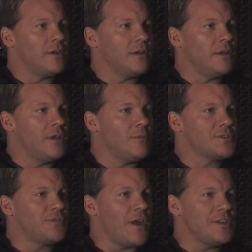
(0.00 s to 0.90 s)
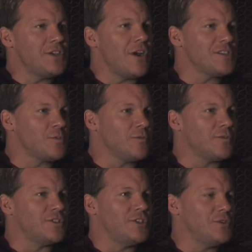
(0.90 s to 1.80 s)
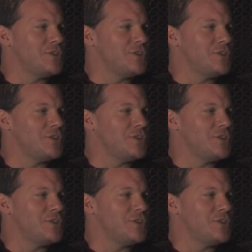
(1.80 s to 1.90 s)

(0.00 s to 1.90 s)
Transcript: band. It was Fozzy Osbourne for two